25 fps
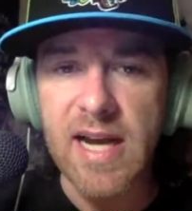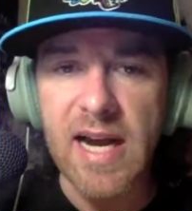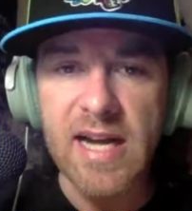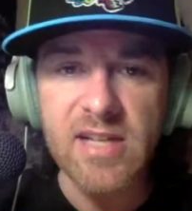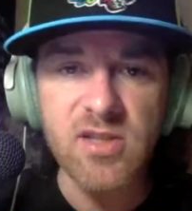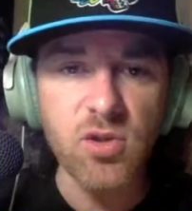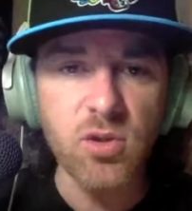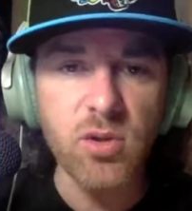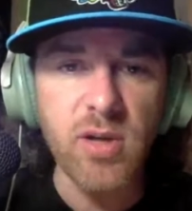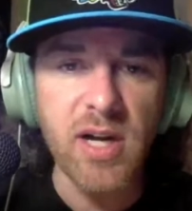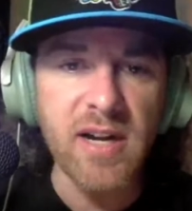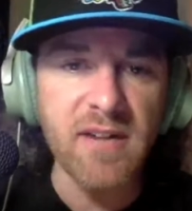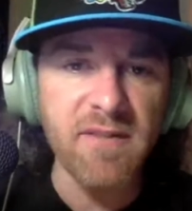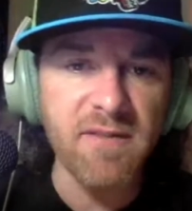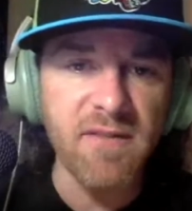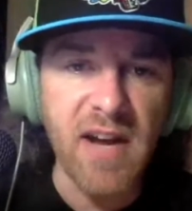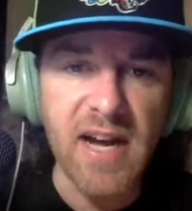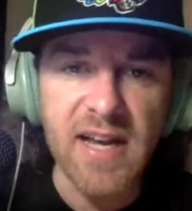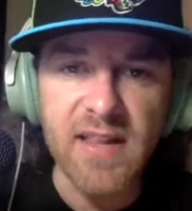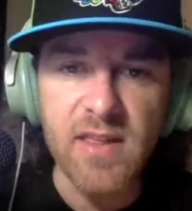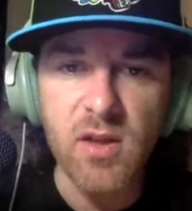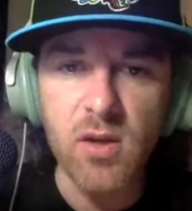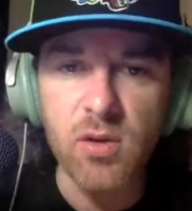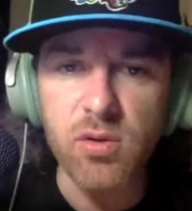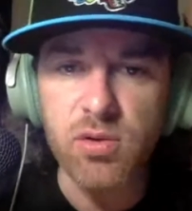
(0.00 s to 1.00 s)
guys are trying to
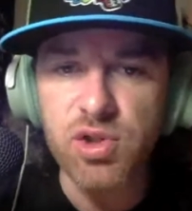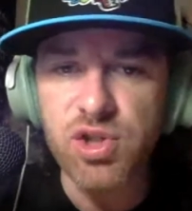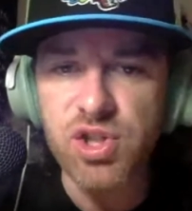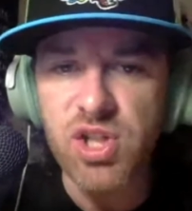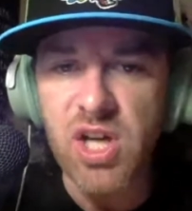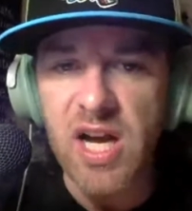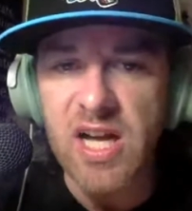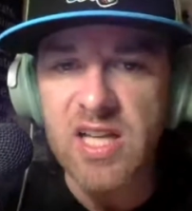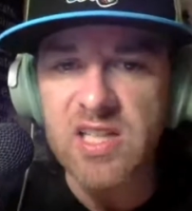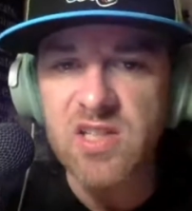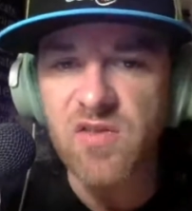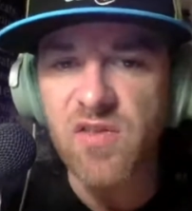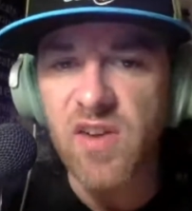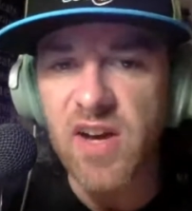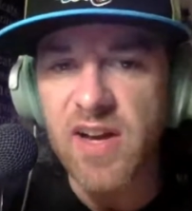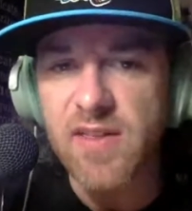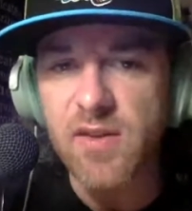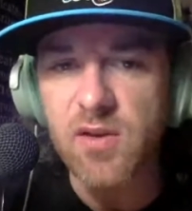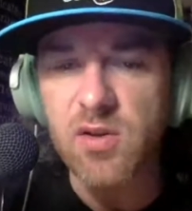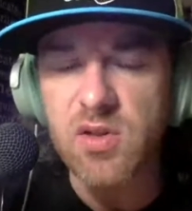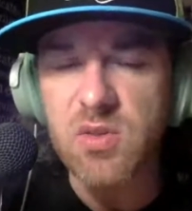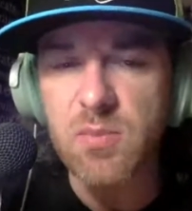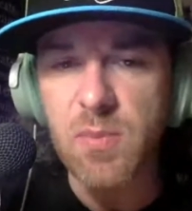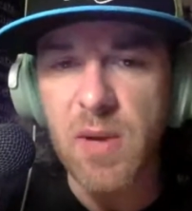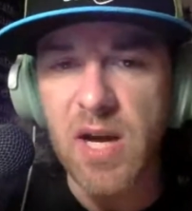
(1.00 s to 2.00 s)
find those shots,
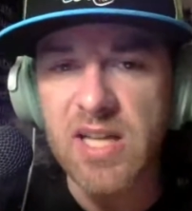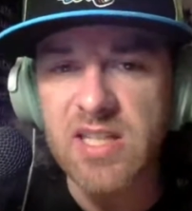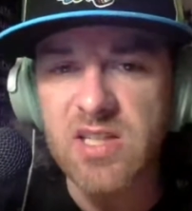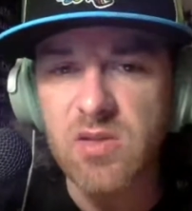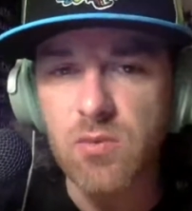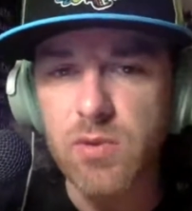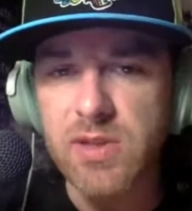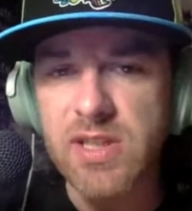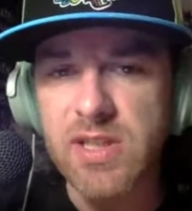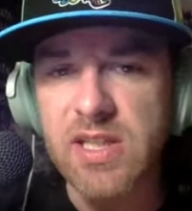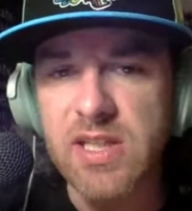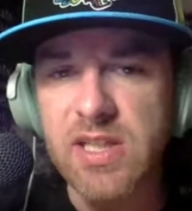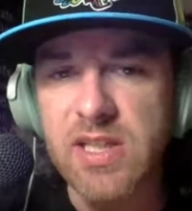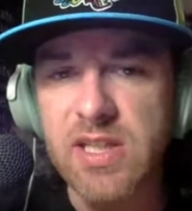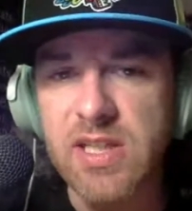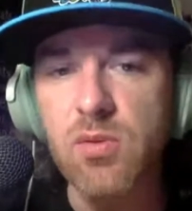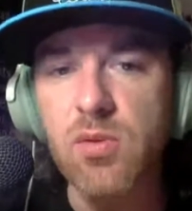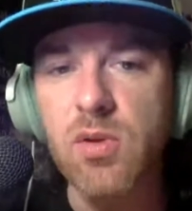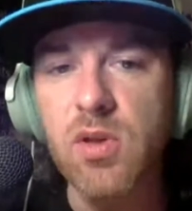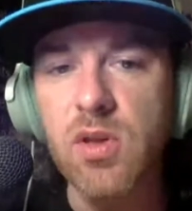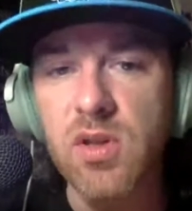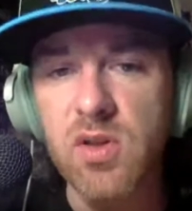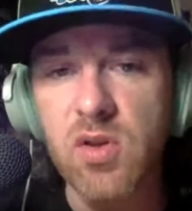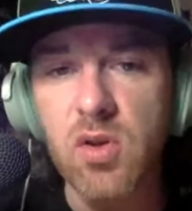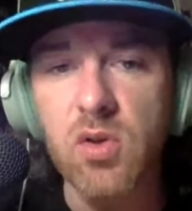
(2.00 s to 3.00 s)
find those spots, and when they do,
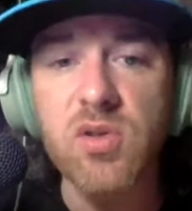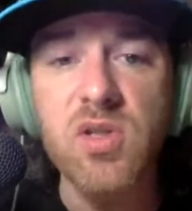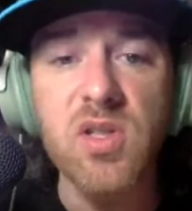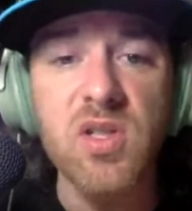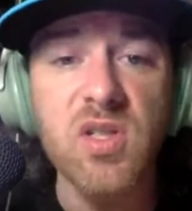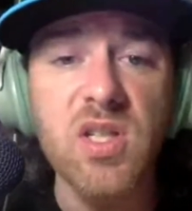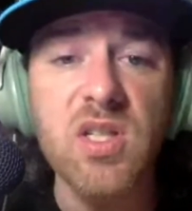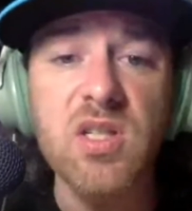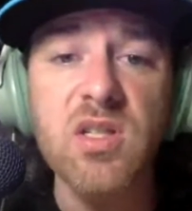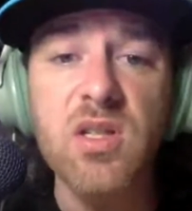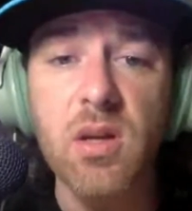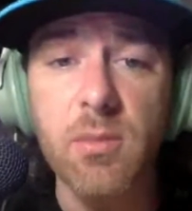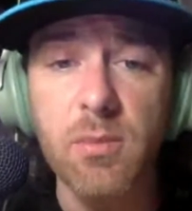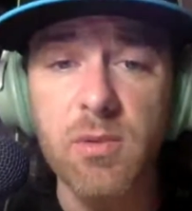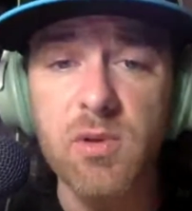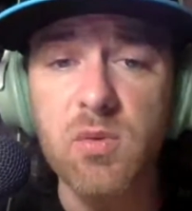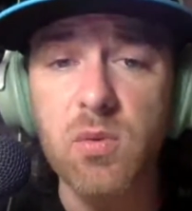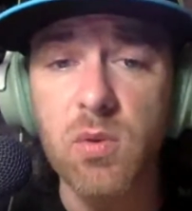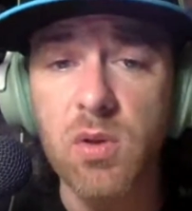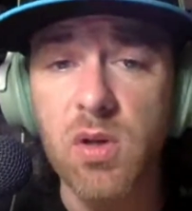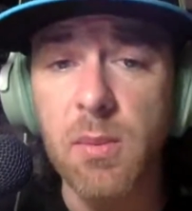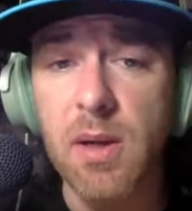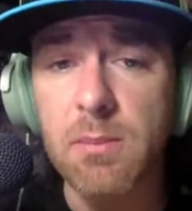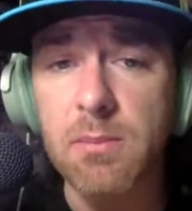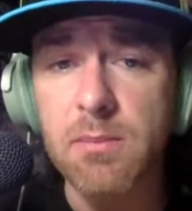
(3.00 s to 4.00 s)
those assist numbers will
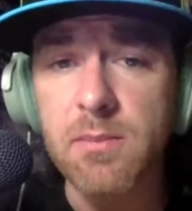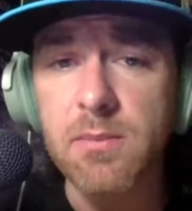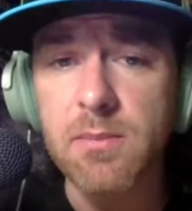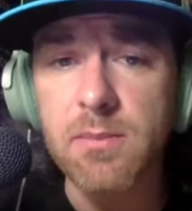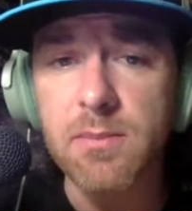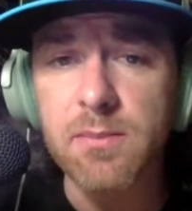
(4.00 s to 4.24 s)
come up.